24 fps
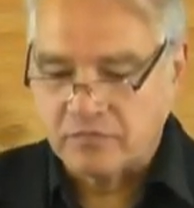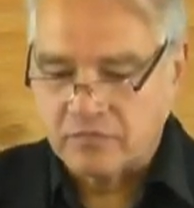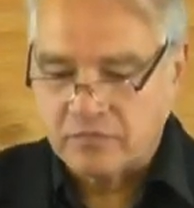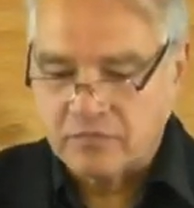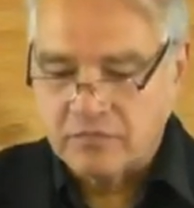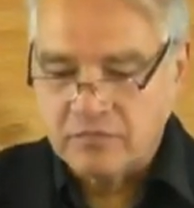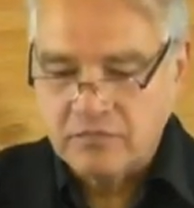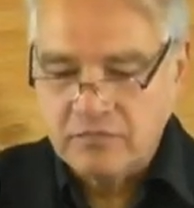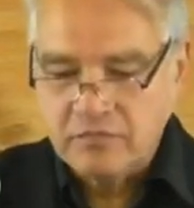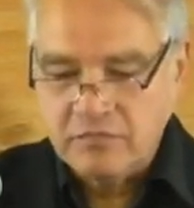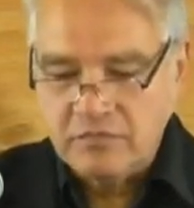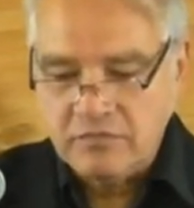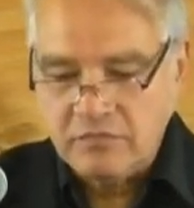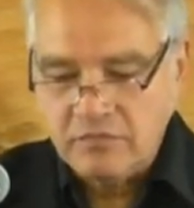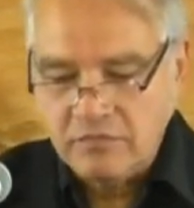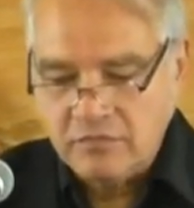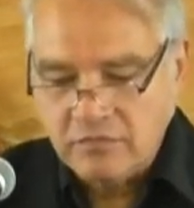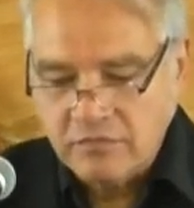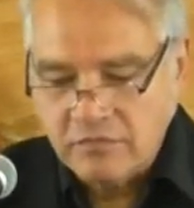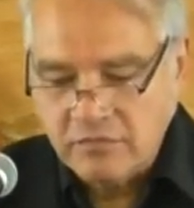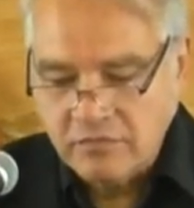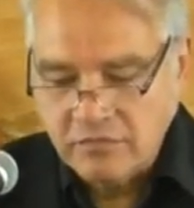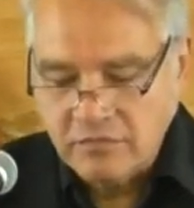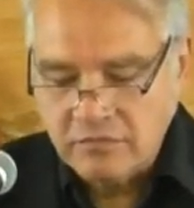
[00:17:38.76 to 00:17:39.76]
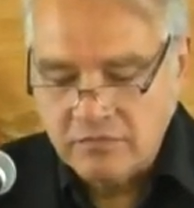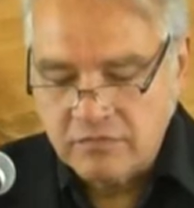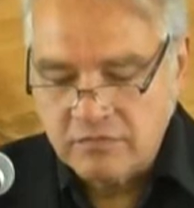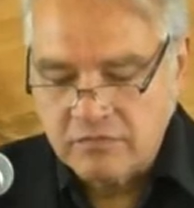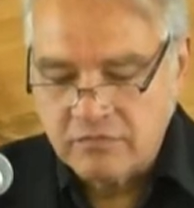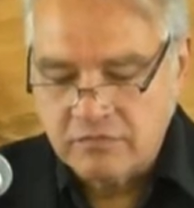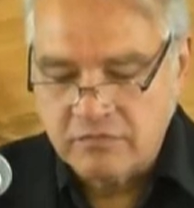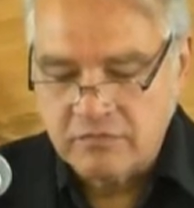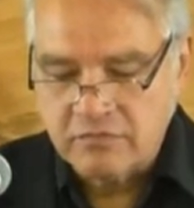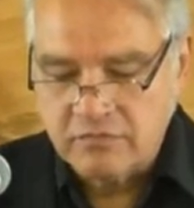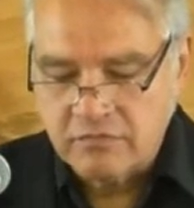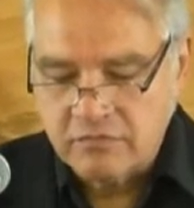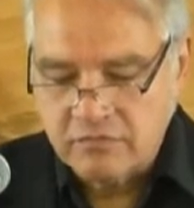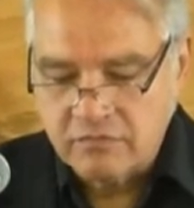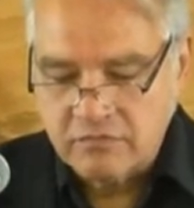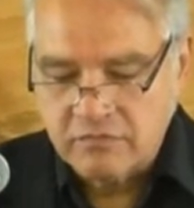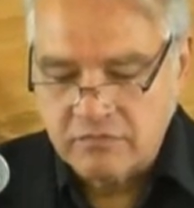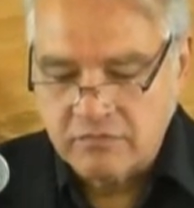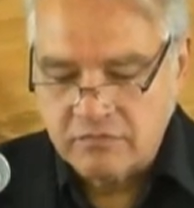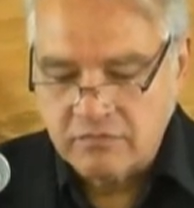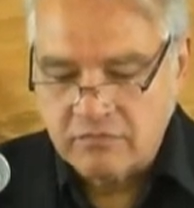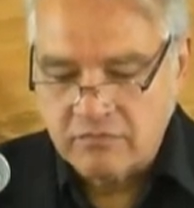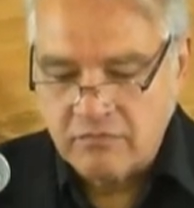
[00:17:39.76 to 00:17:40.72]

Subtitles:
Nobody speaks.